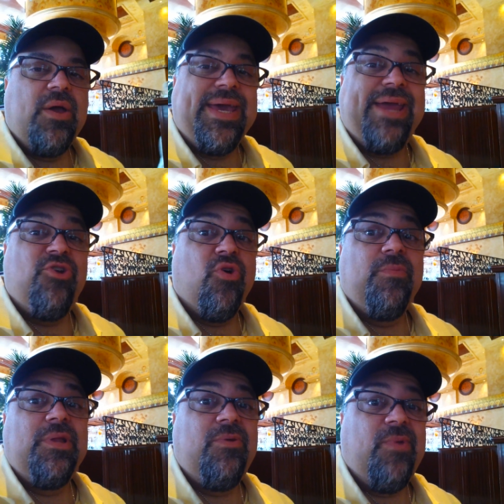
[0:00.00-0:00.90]
Okay,
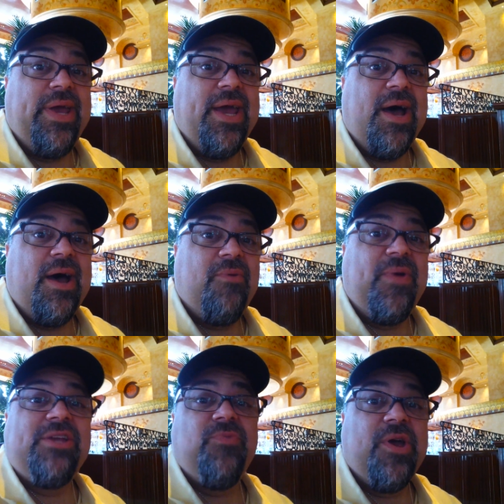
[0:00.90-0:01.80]
normally we uh,
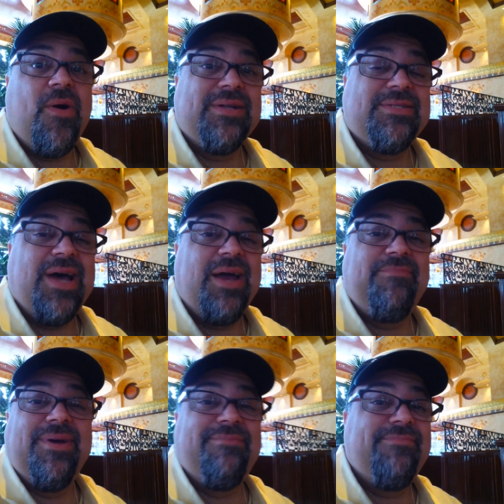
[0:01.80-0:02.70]
wait till we go outside,
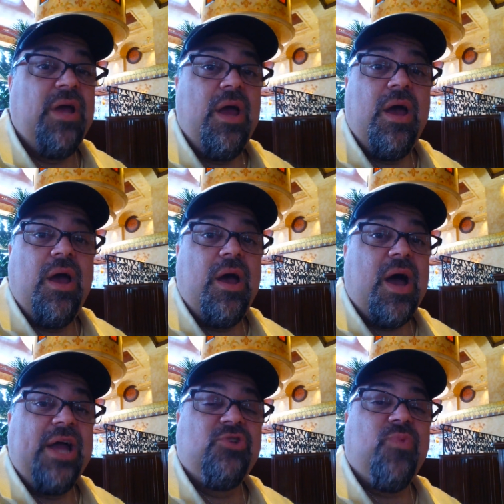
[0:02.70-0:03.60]
but
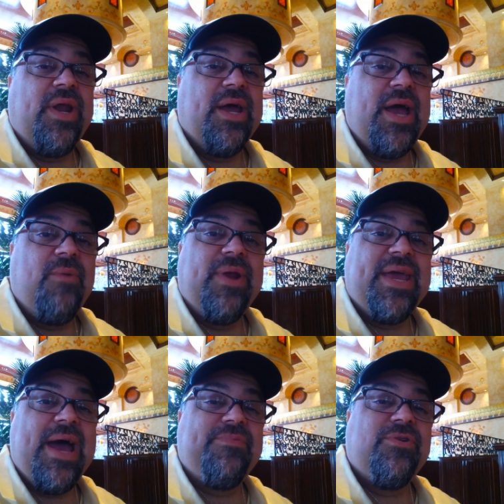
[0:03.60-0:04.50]
I just want to I want
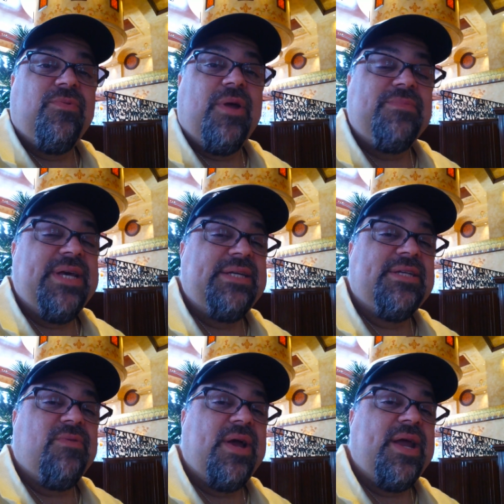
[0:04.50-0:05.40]
to capture what I'm
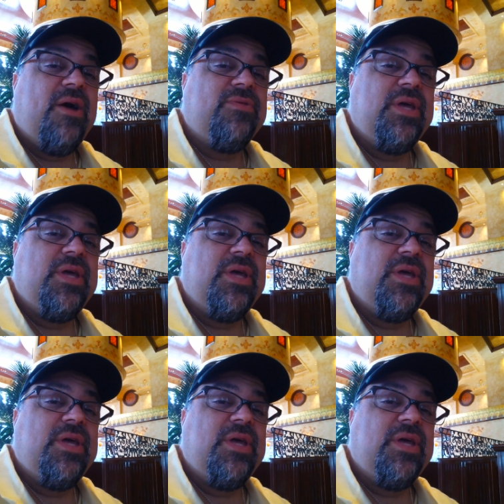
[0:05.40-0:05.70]
tasting right now.